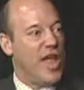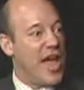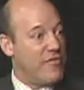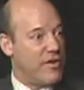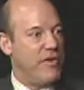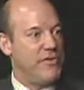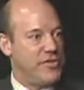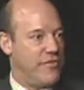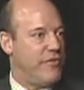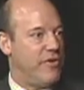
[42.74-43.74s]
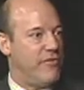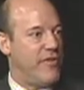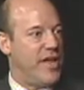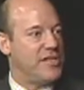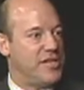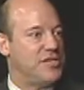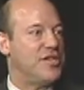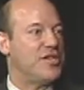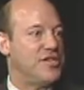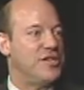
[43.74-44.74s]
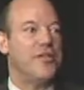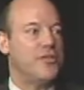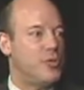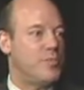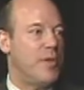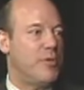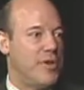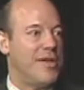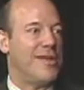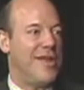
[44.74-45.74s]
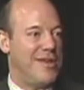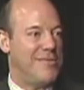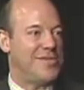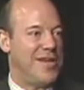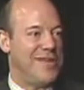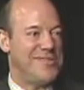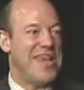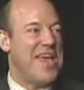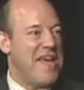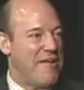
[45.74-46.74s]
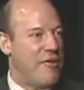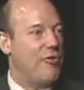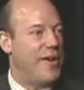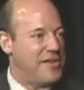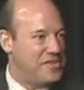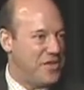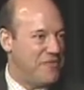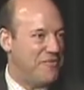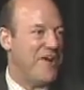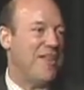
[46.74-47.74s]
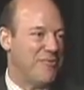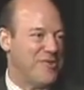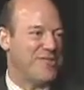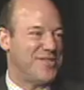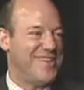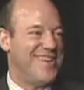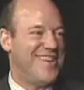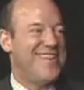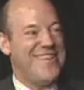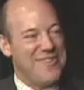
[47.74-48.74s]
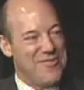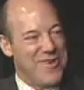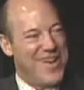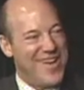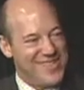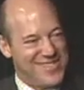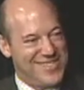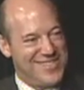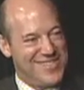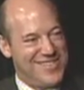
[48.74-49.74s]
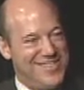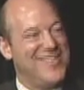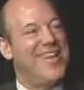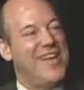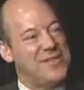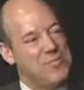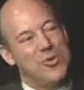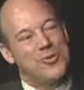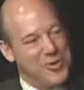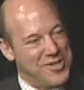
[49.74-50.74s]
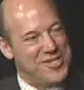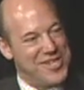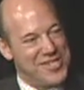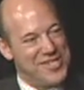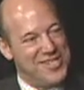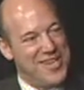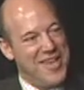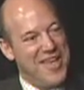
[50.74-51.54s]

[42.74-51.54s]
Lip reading: live coverage of their events and sections of the newspaper dedicated to themselves and crazy followers are the White House and sports organizations.